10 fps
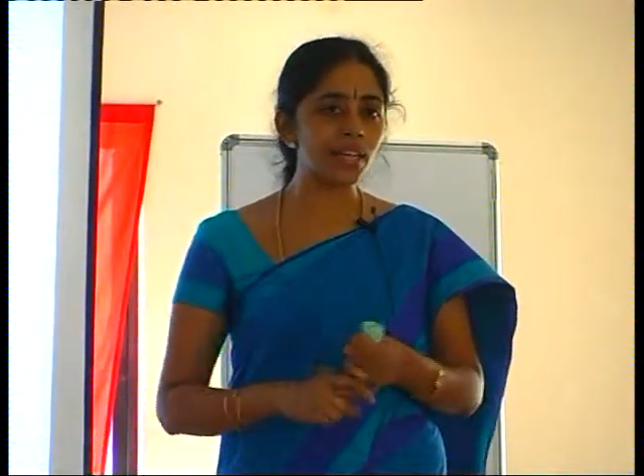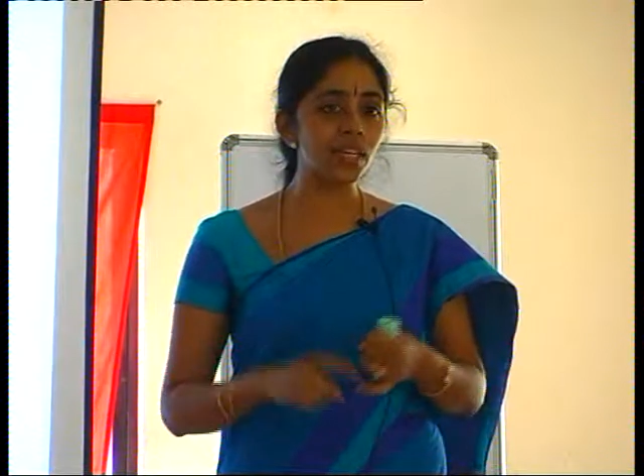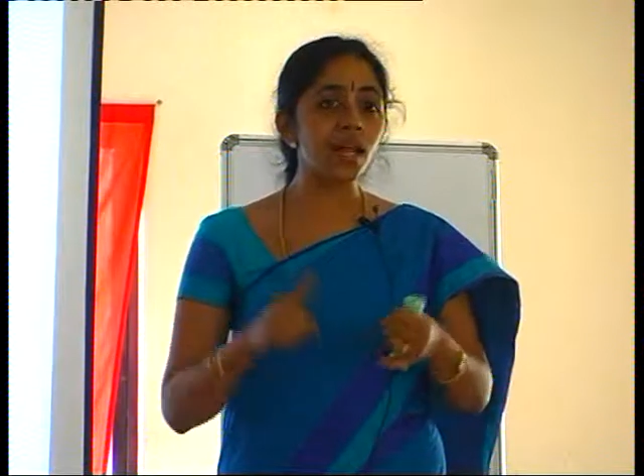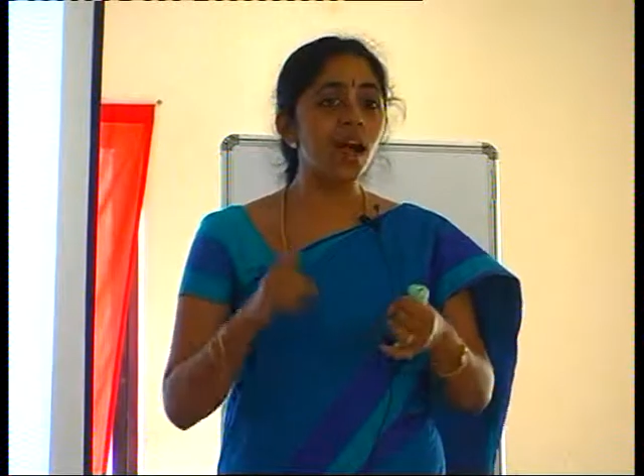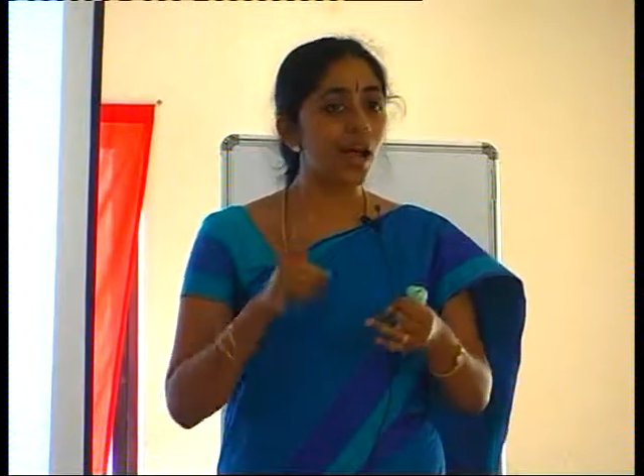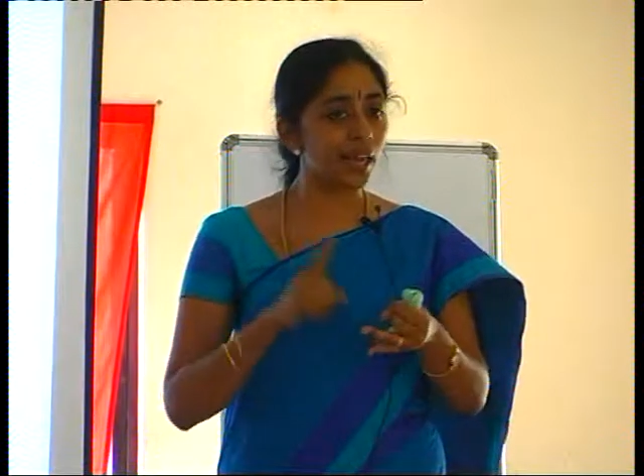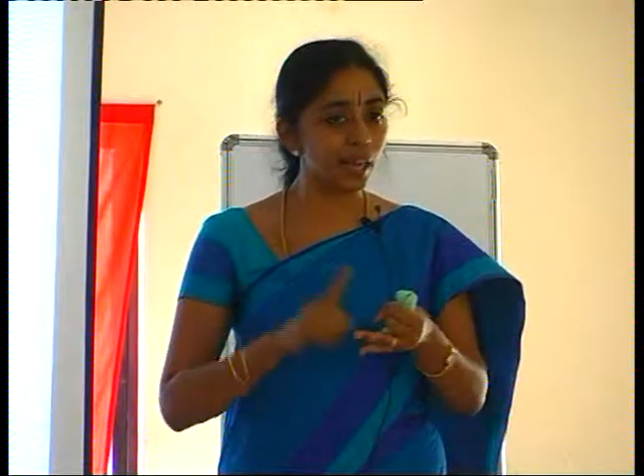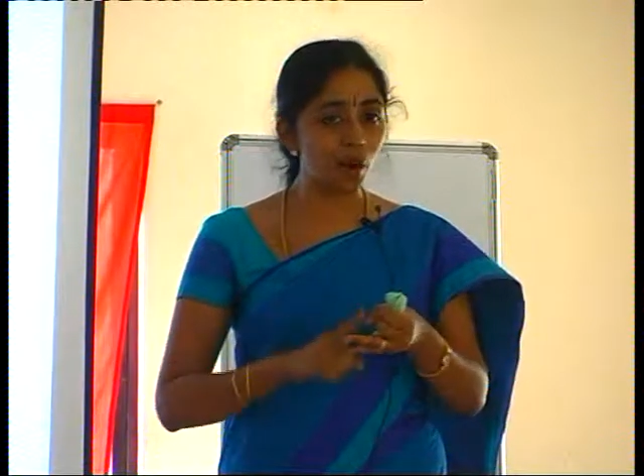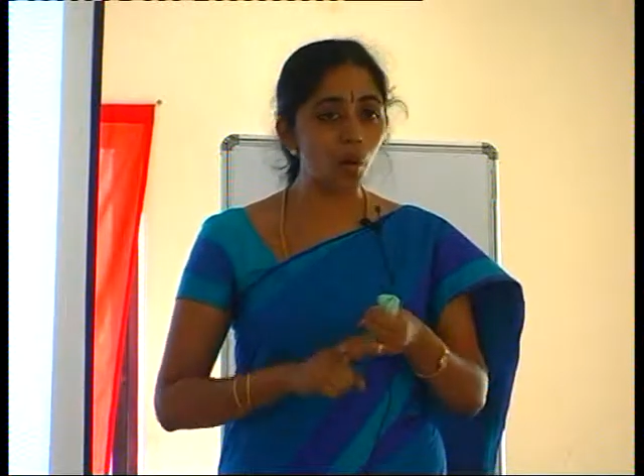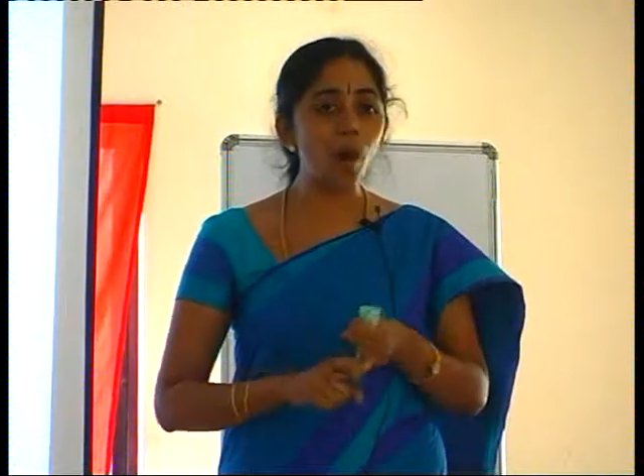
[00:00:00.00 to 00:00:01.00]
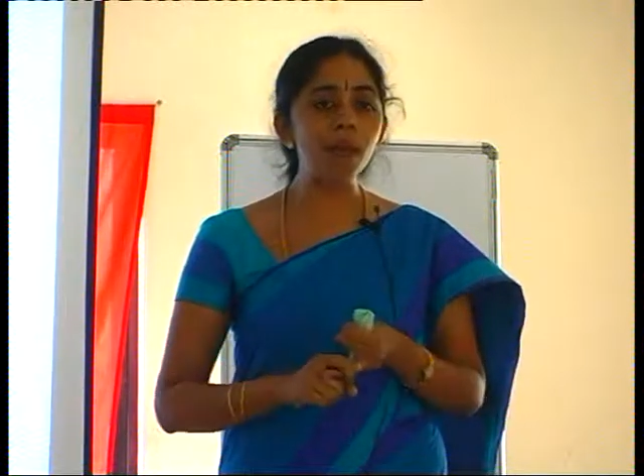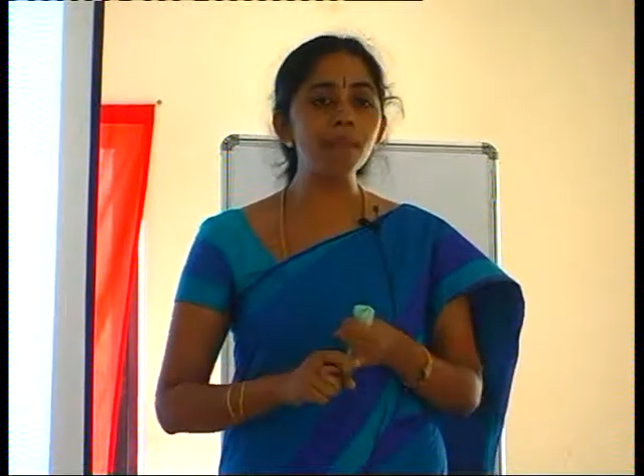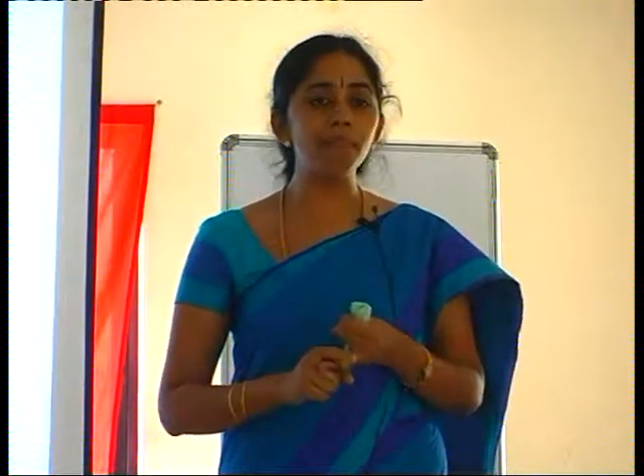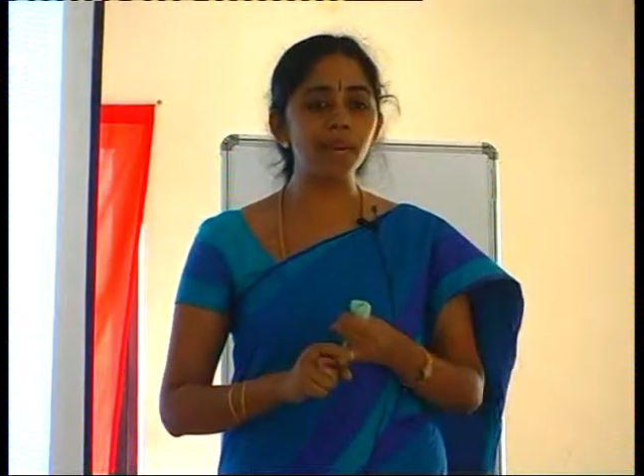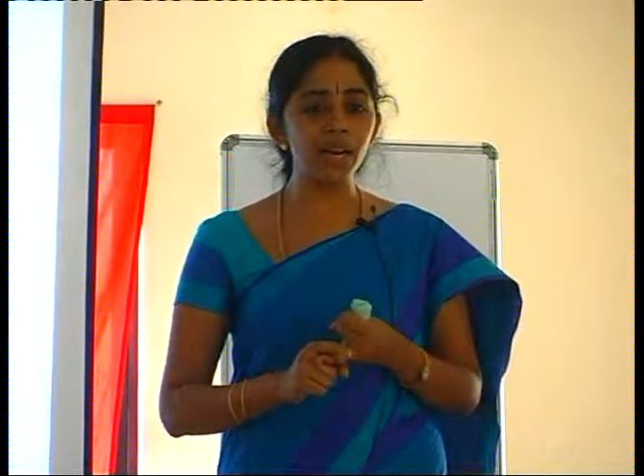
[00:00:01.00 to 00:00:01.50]
I can avoid
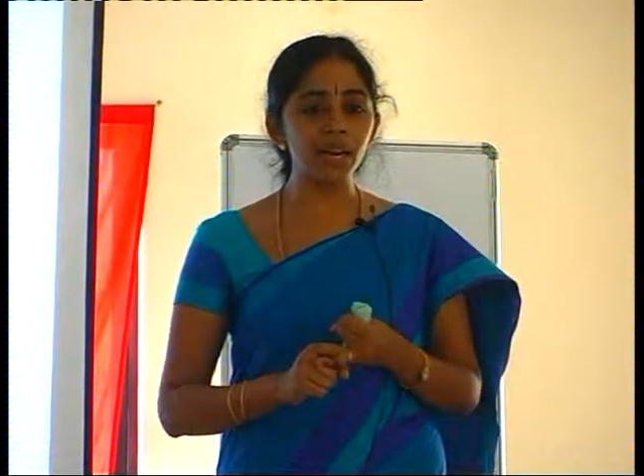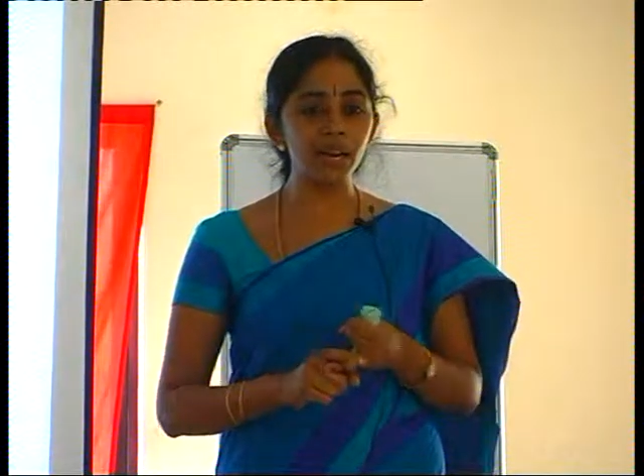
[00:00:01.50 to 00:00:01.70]
mirroring.